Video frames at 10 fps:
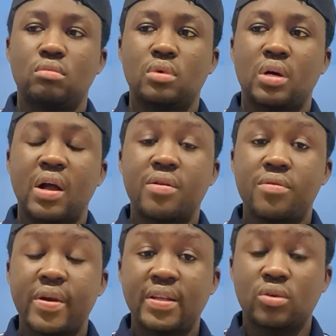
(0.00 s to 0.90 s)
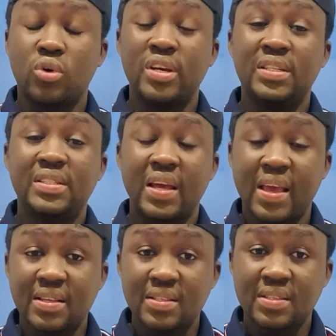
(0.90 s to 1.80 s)
hundreds or in
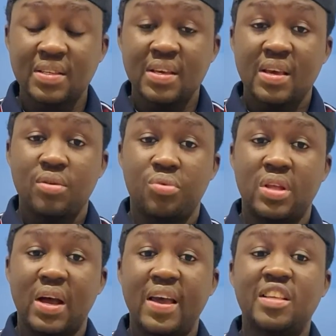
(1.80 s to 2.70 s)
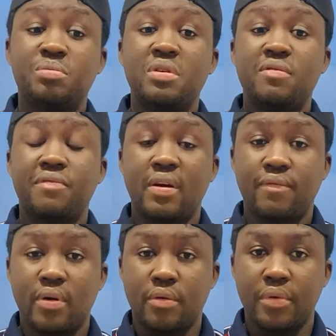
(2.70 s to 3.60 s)
tens, with the highest being
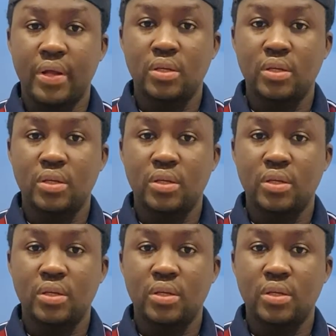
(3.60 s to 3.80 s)
500.